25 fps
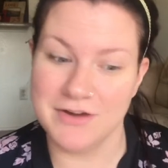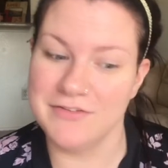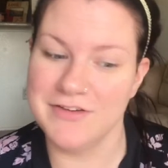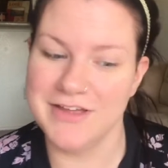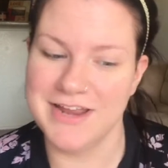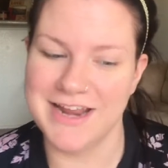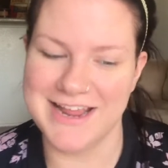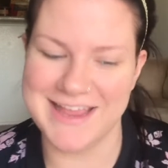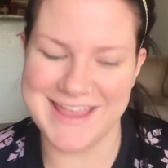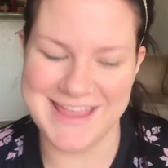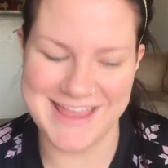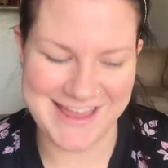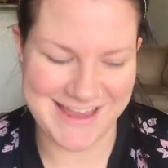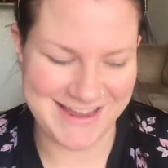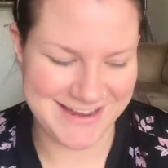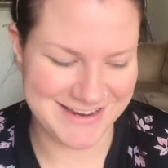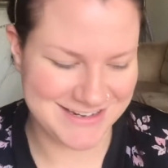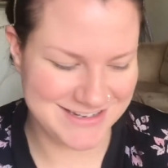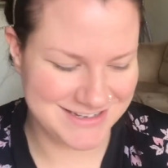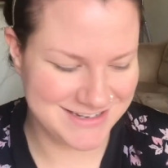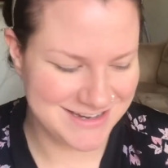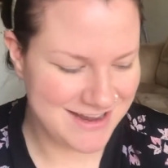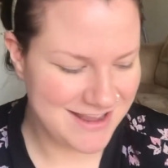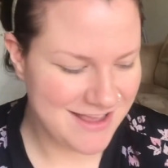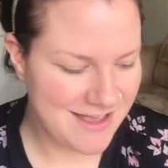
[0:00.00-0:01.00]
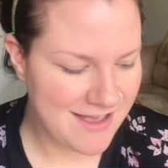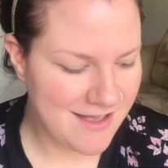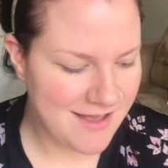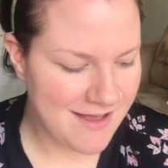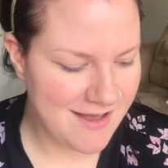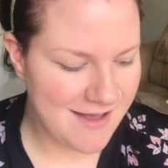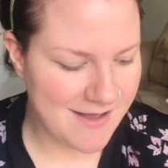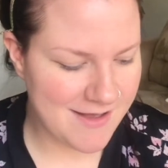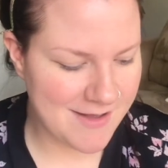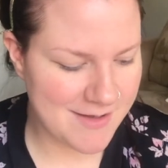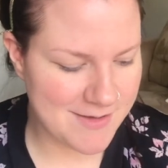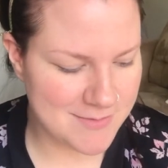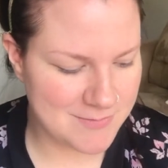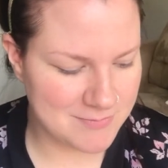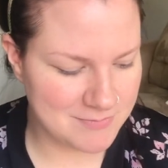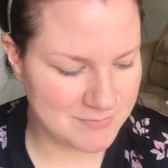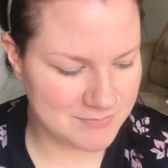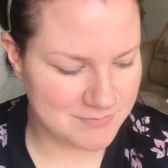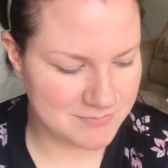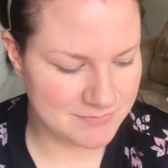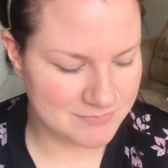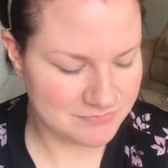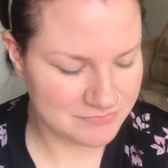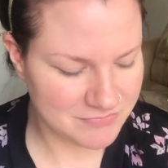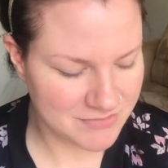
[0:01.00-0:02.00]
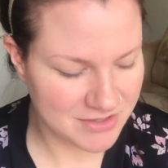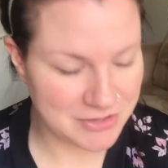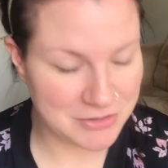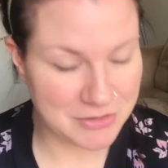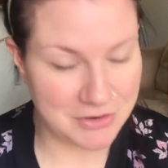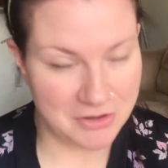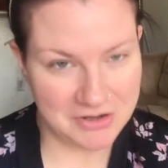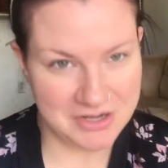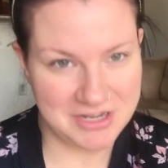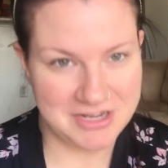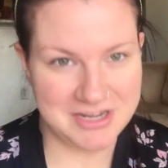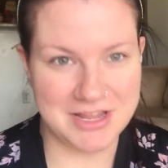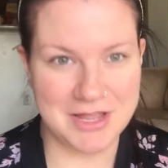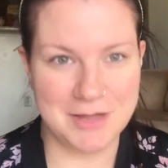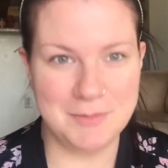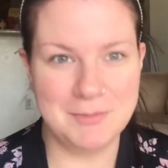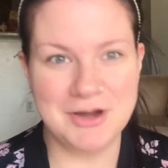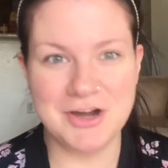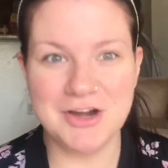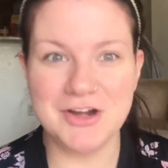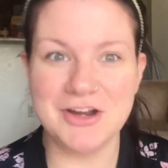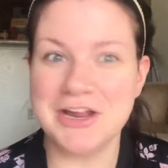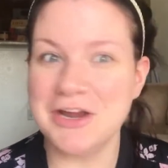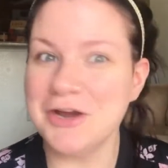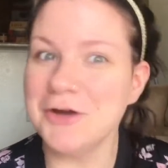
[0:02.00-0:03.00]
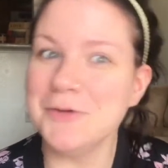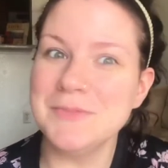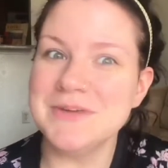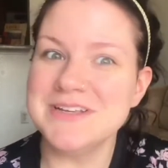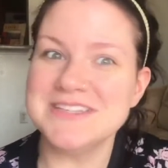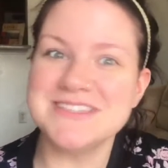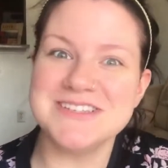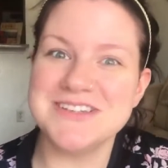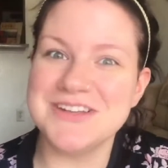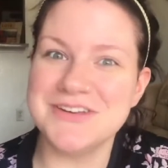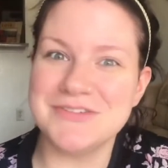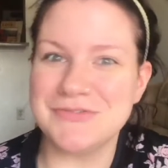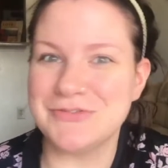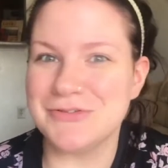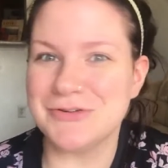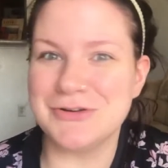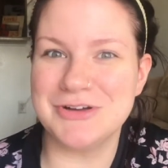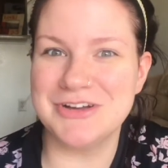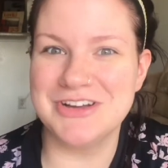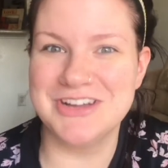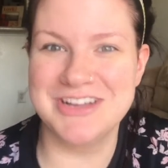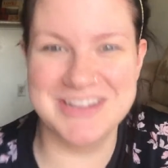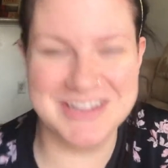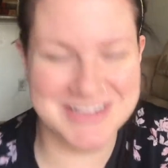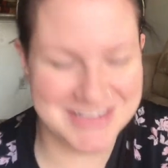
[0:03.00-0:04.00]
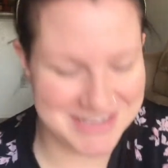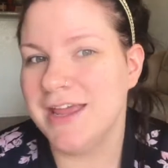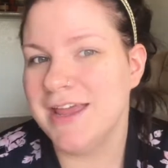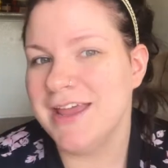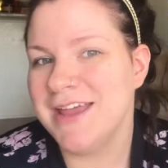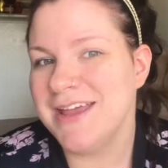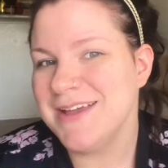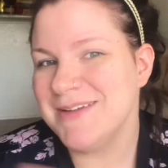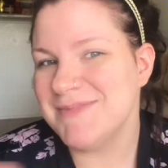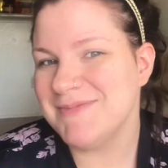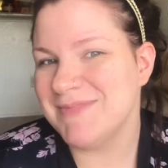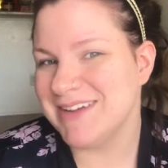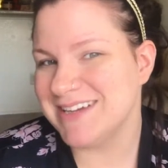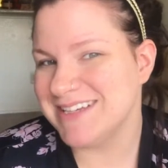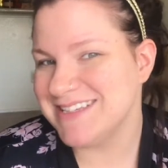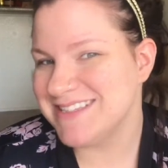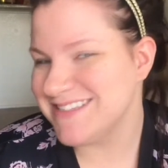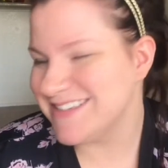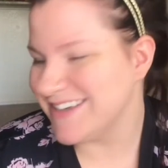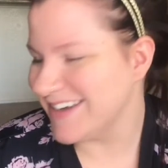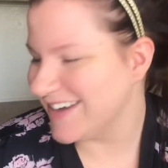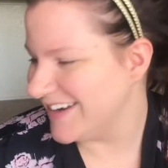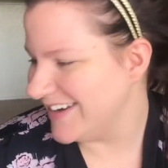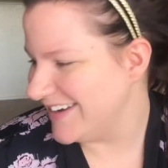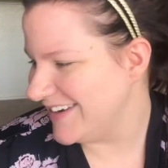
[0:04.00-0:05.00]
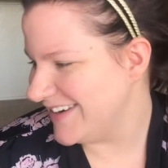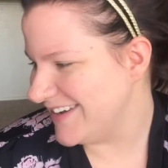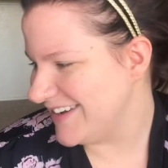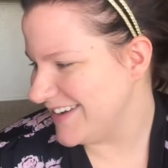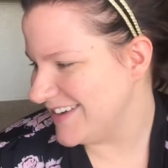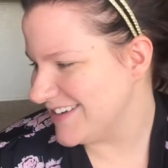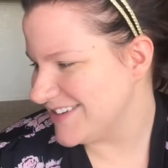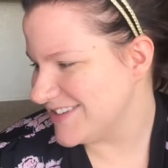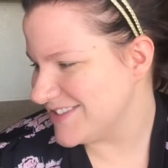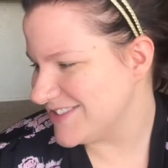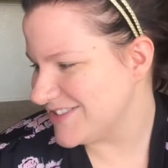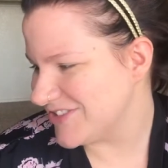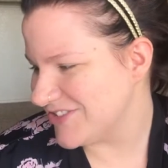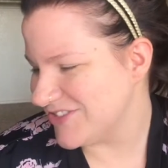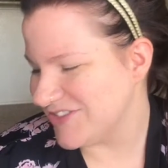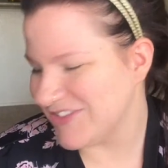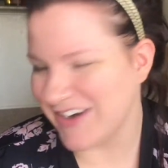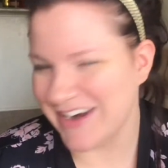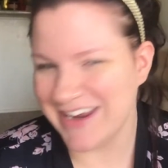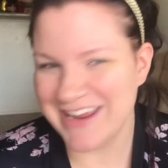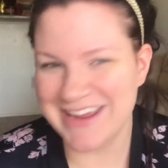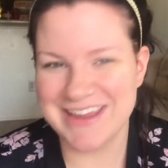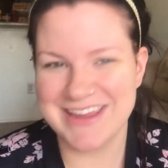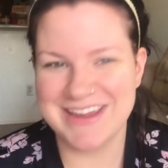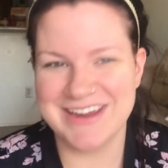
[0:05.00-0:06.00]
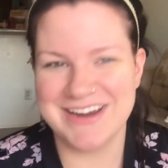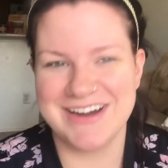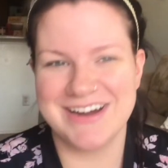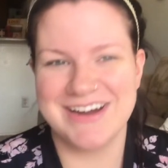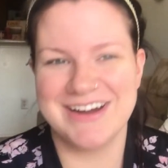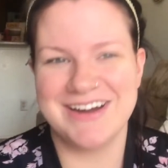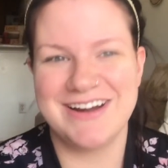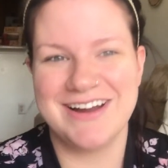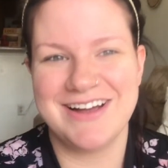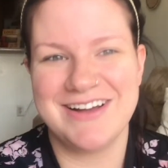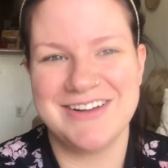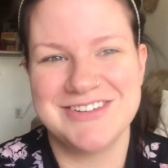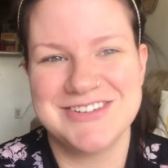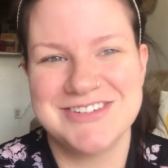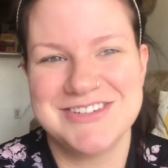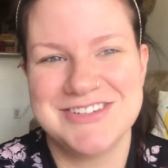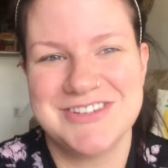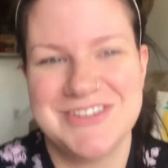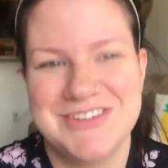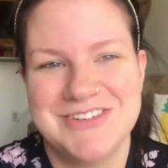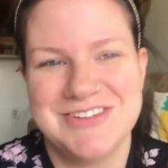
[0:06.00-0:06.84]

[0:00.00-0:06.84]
of it I can. I know y'all didn't come here to hear me sniffle. My son is right here. I'll show